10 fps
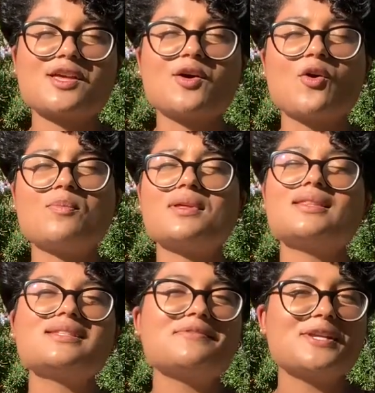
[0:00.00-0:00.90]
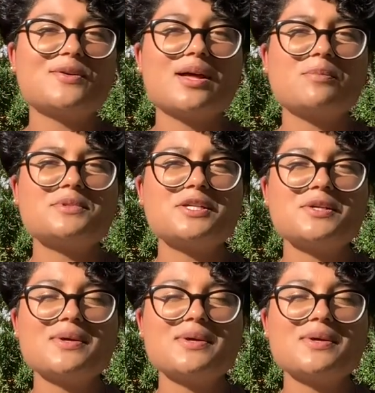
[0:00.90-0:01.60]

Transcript: I hope that this video helped you,